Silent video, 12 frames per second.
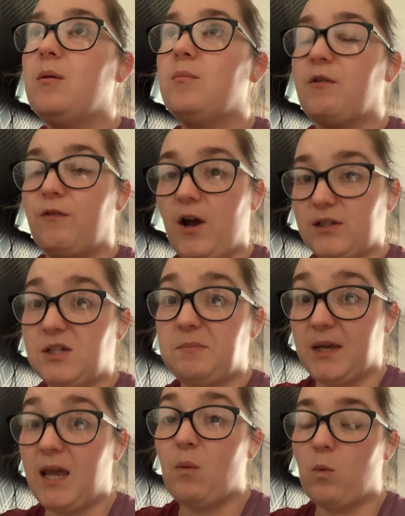But for us, it's
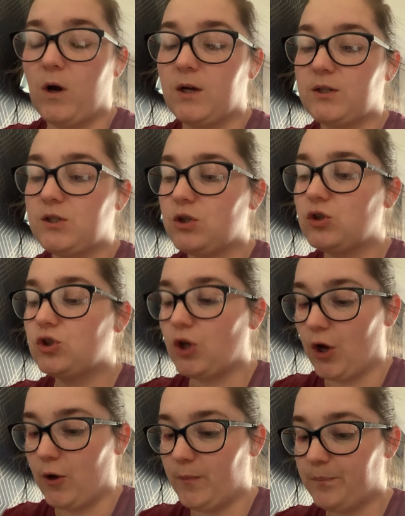been getting worse.
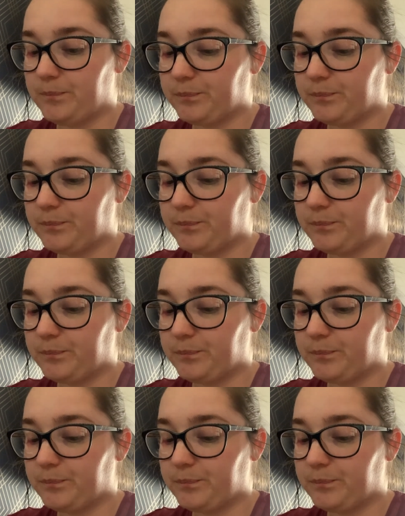So